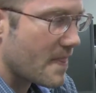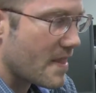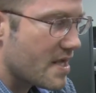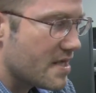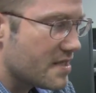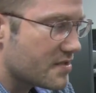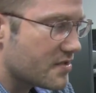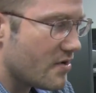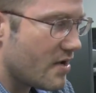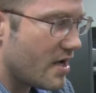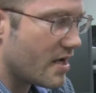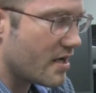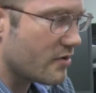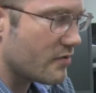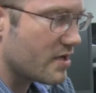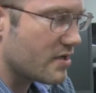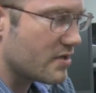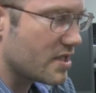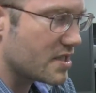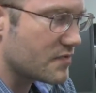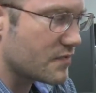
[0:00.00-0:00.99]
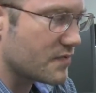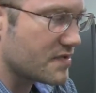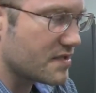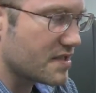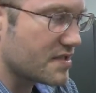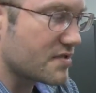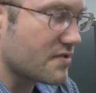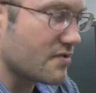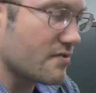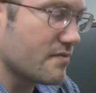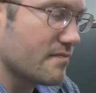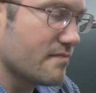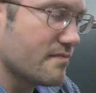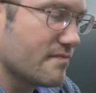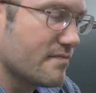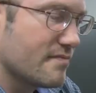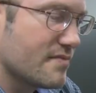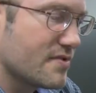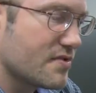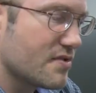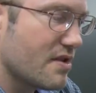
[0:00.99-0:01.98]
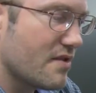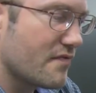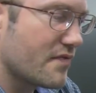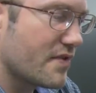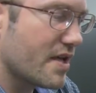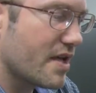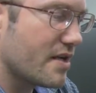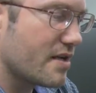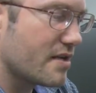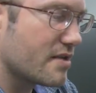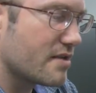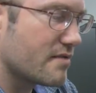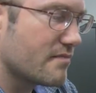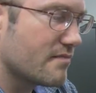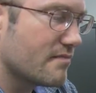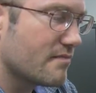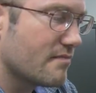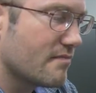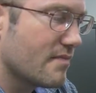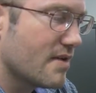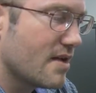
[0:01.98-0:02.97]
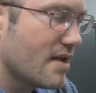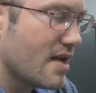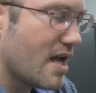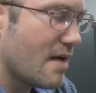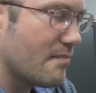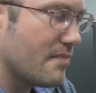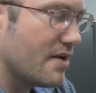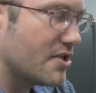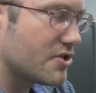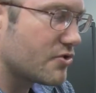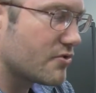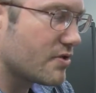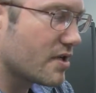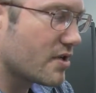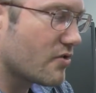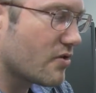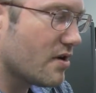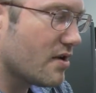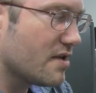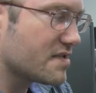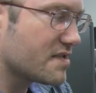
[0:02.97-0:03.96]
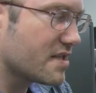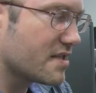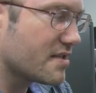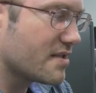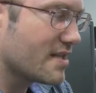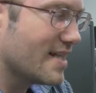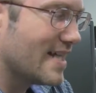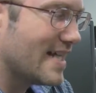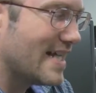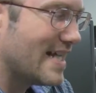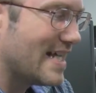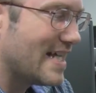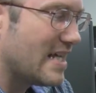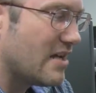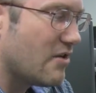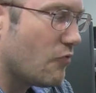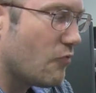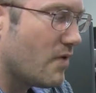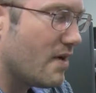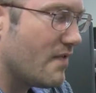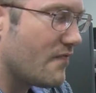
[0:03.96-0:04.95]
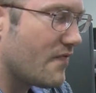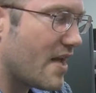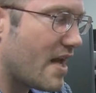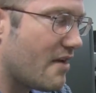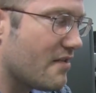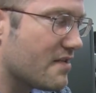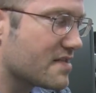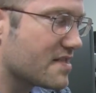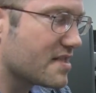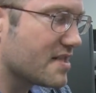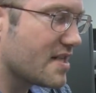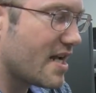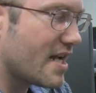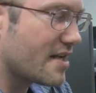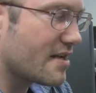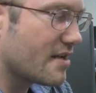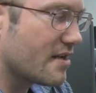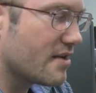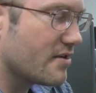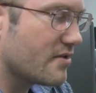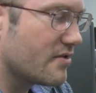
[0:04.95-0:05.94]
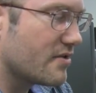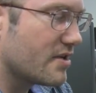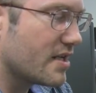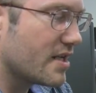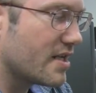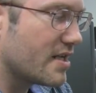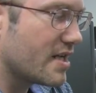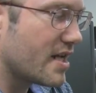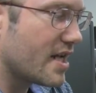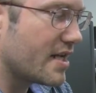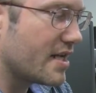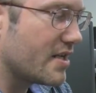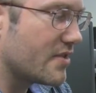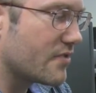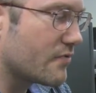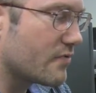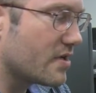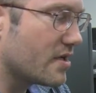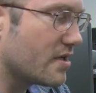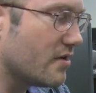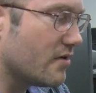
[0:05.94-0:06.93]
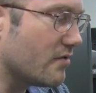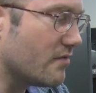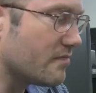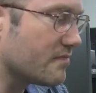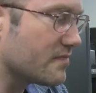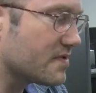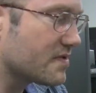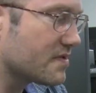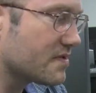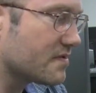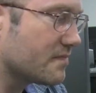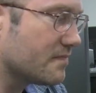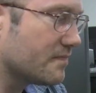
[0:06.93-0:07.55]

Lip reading: So I'm going to read this resistor. So I'm measuring across it 1,993 ohms.